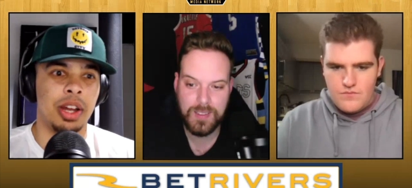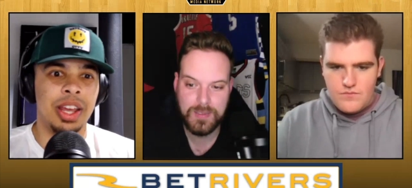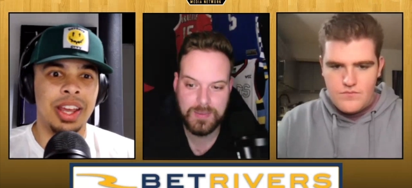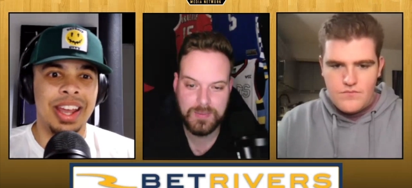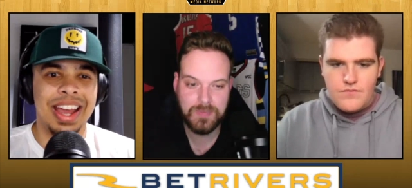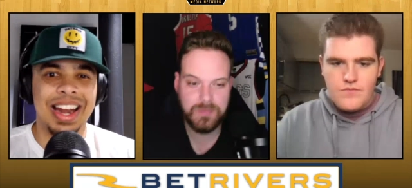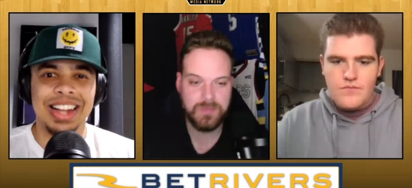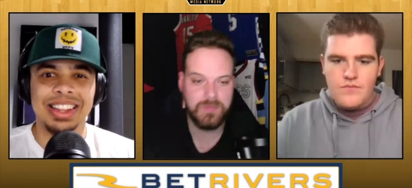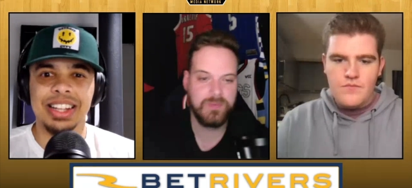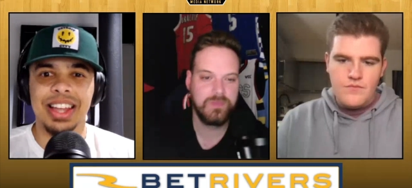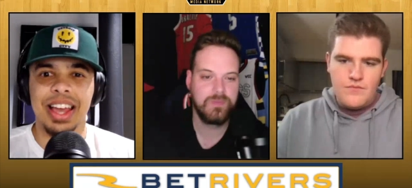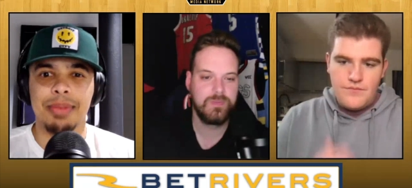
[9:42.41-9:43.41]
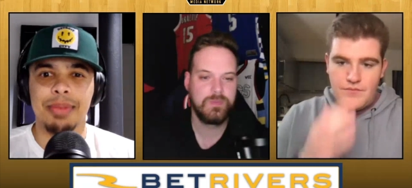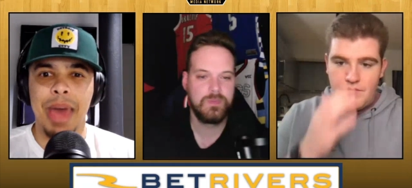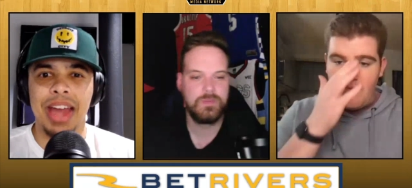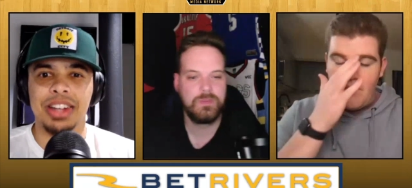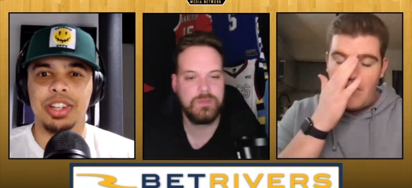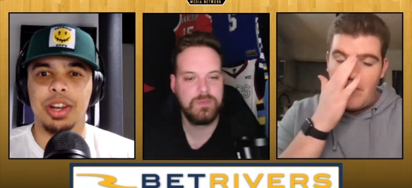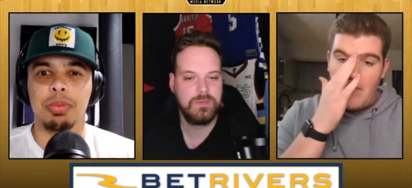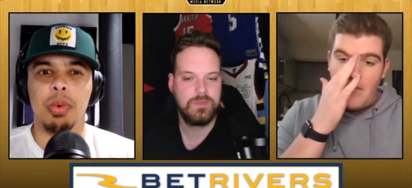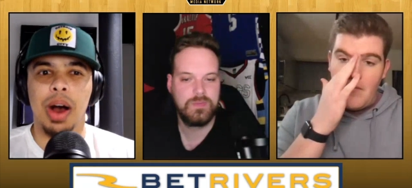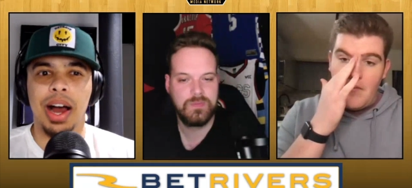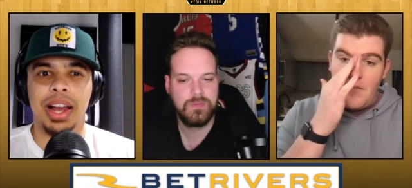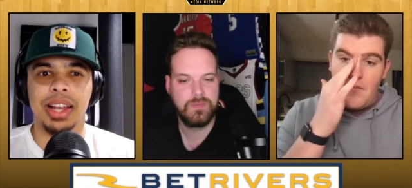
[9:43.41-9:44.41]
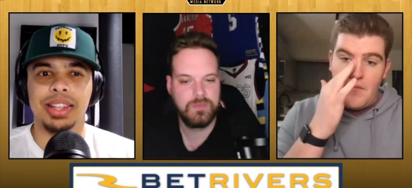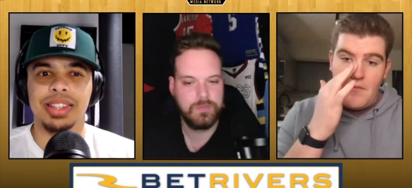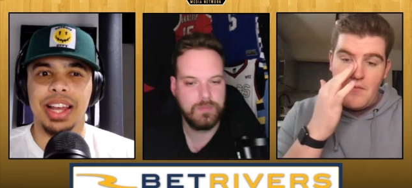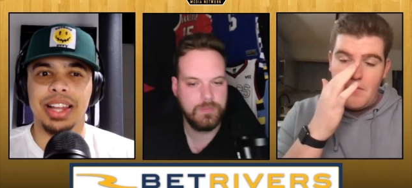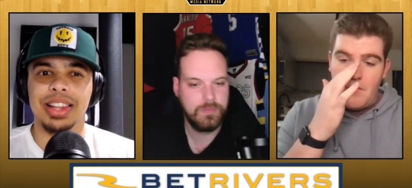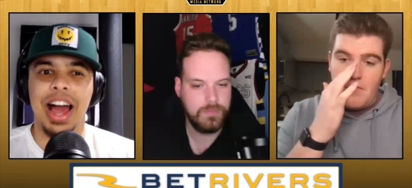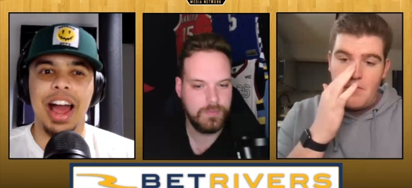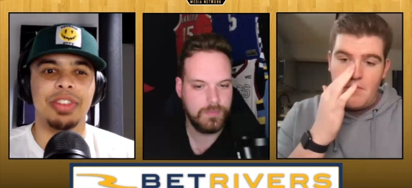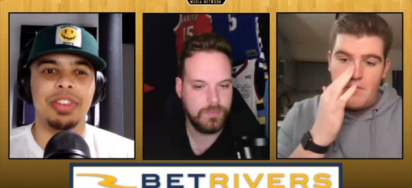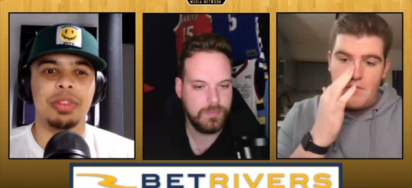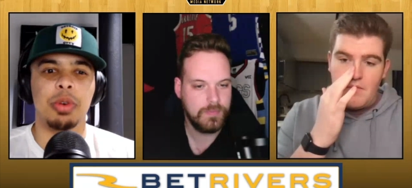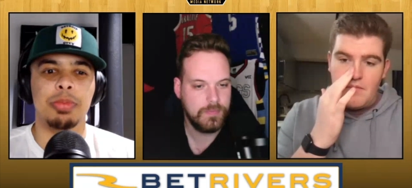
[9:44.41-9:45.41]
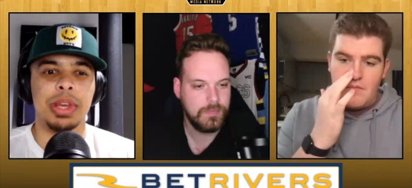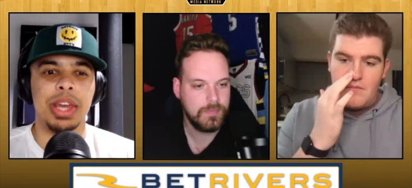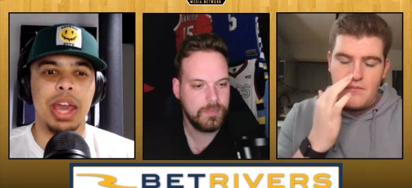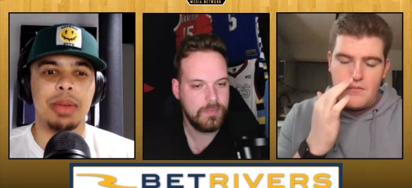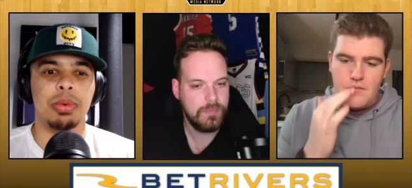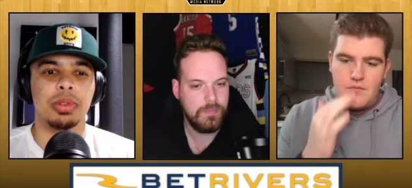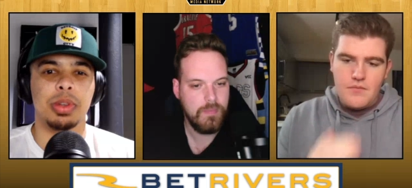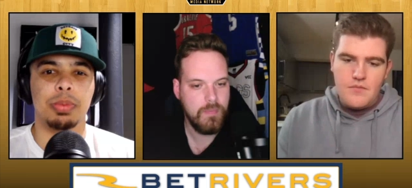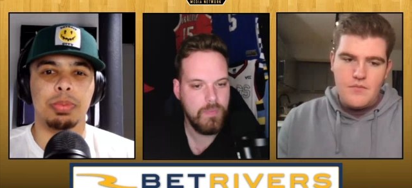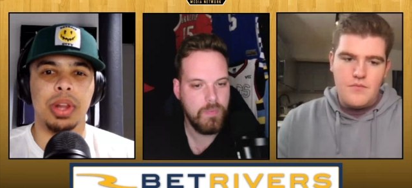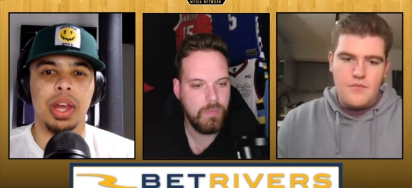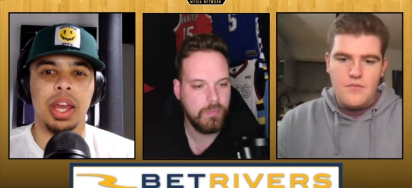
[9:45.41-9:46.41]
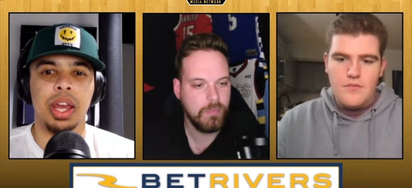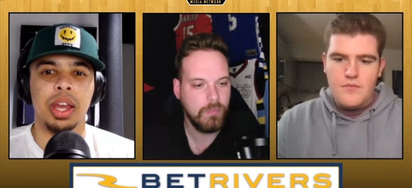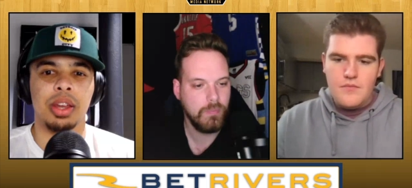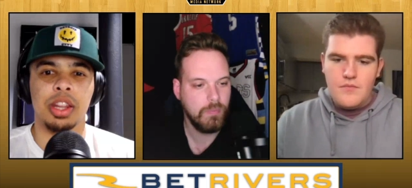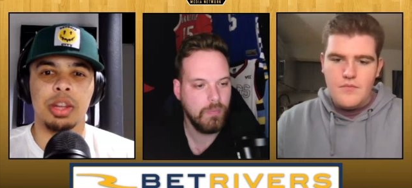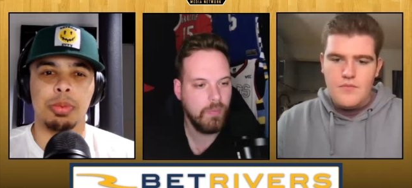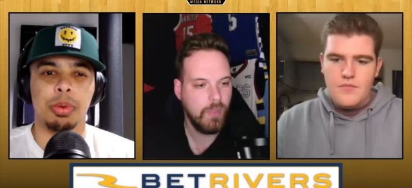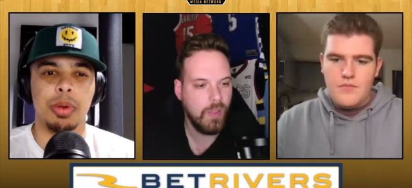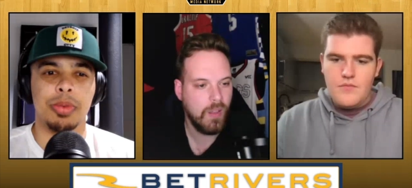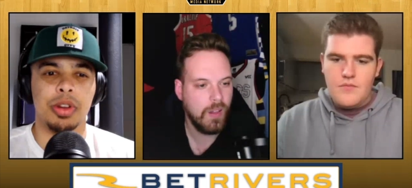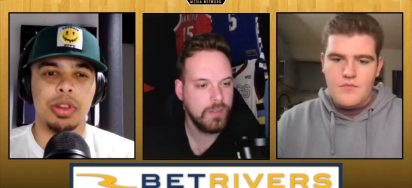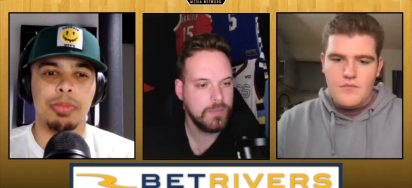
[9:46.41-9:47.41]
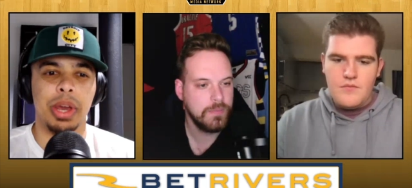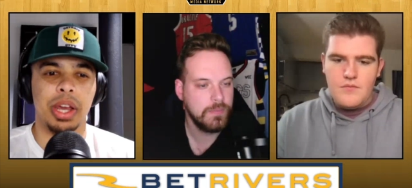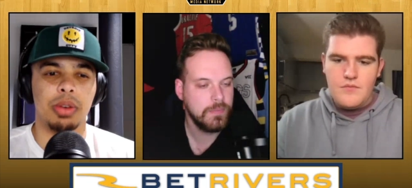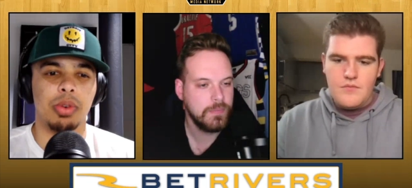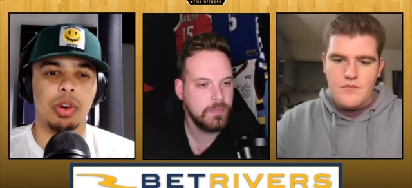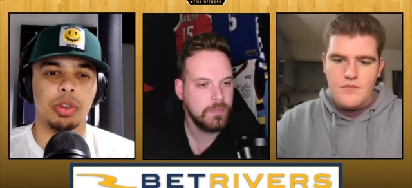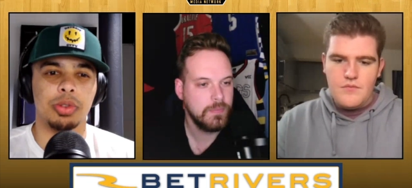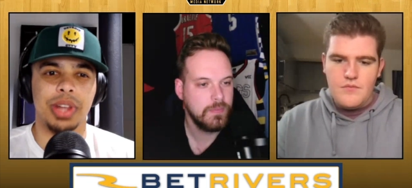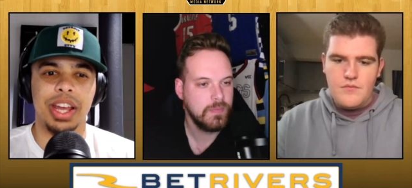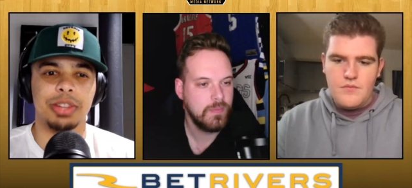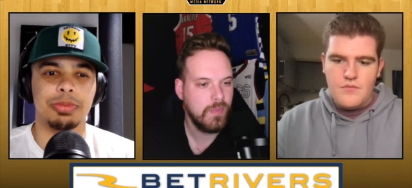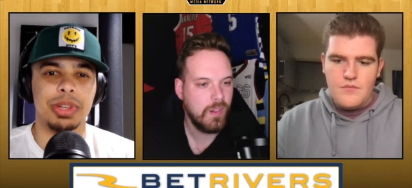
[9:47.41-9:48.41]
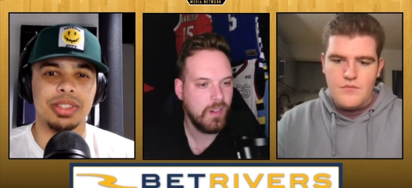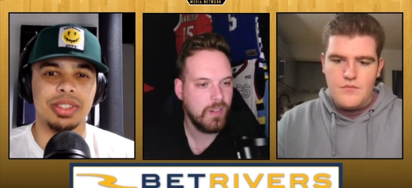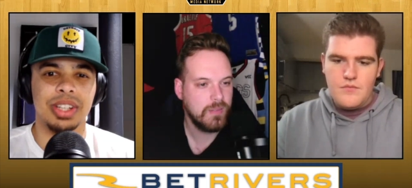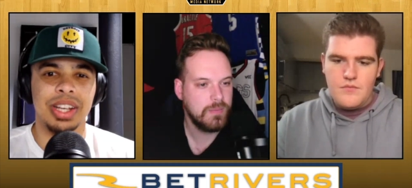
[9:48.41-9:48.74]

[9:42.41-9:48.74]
Speaker 1: And I think that matchup-wise, like, Lively will be able to play in the perimeter and the pick and rolls with Asmus.